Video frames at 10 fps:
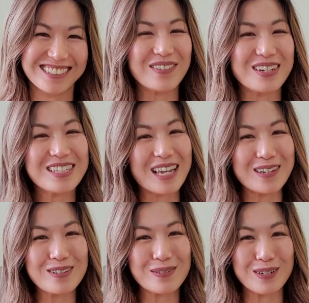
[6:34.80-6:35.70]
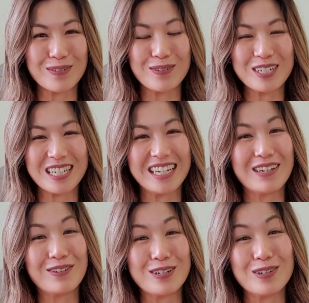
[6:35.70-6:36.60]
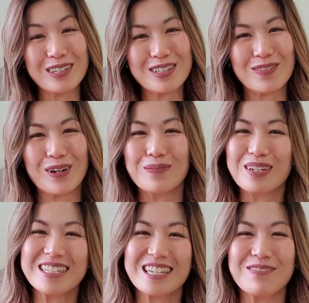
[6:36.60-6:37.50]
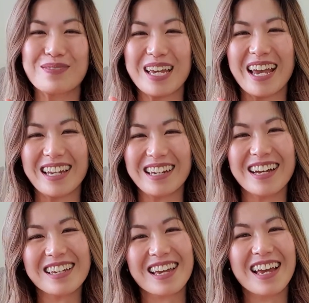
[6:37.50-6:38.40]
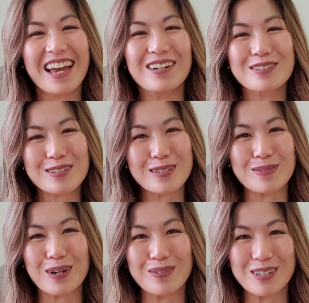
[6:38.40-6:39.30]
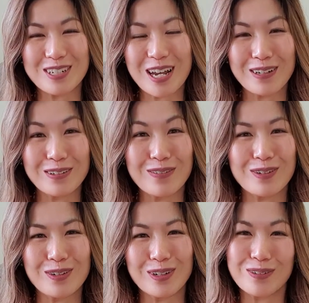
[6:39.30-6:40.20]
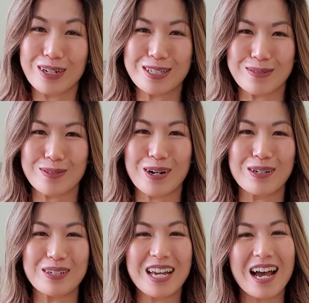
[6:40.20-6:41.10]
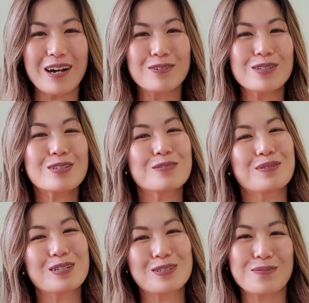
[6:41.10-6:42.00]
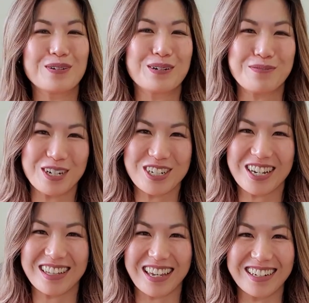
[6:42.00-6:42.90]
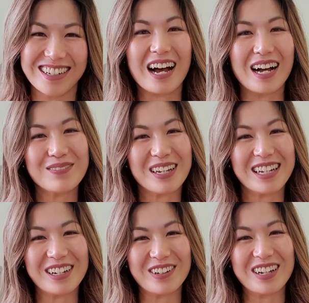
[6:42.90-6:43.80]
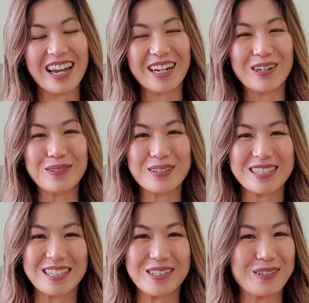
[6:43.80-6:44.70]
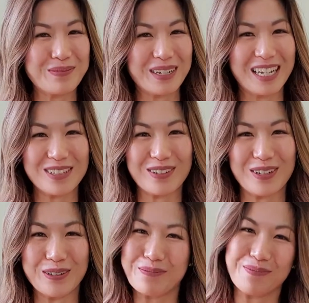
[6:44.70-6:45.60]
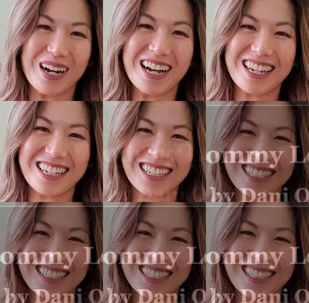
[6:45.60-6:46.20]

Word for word: Otherwise, thank you so much for watching. If you enjoyed this video, please give me a like and also subscribe to the channel if you're not already subscribed. I would super, super appreciate that. I'm Dani O, and I hope to see you in my next video. Bye!